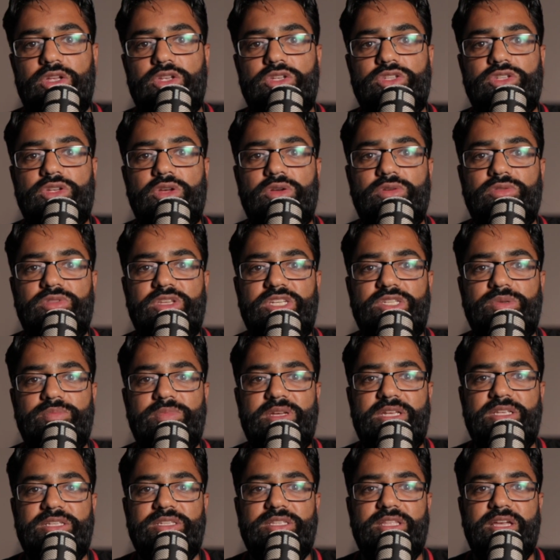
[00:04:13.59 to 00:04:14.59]
So this
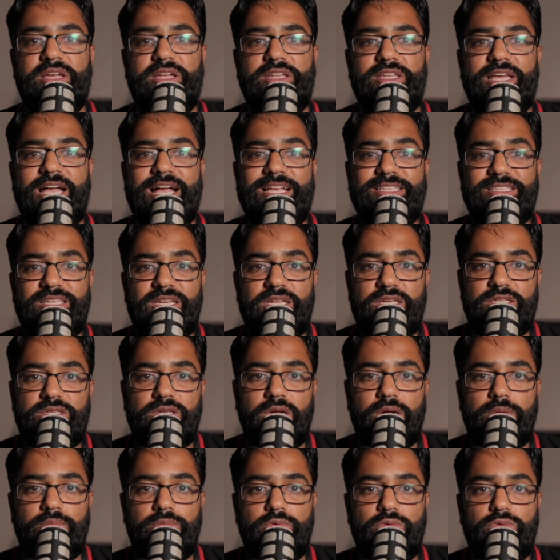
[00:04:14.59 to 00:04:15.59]
means that, as an
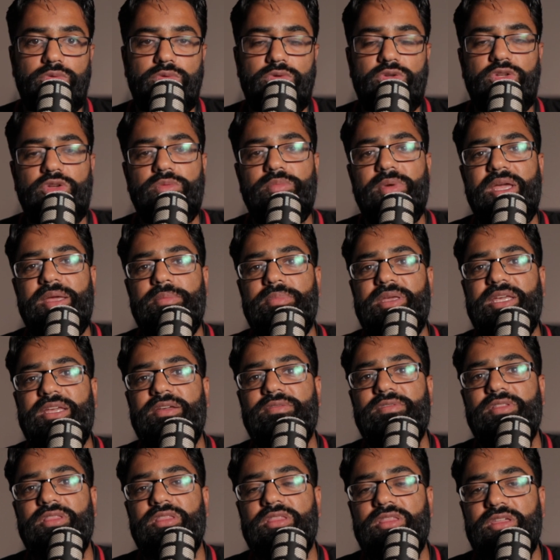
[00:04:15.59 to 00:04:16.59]
example, you may be
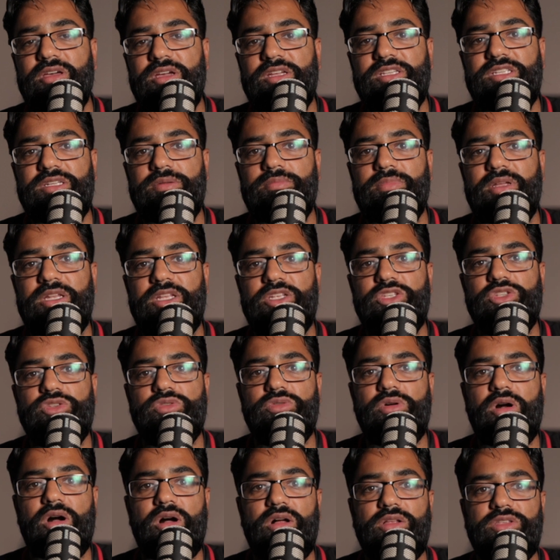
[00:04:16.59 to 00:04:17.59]
given 30 minutes to
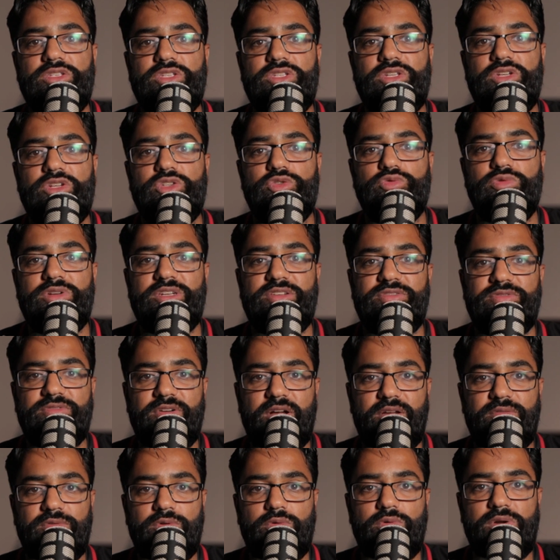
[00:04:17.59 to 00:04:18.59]
answer
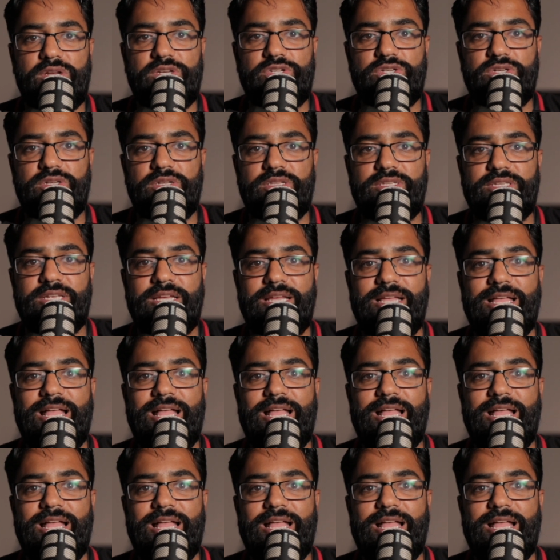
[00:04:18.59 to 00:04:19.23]
25 questions,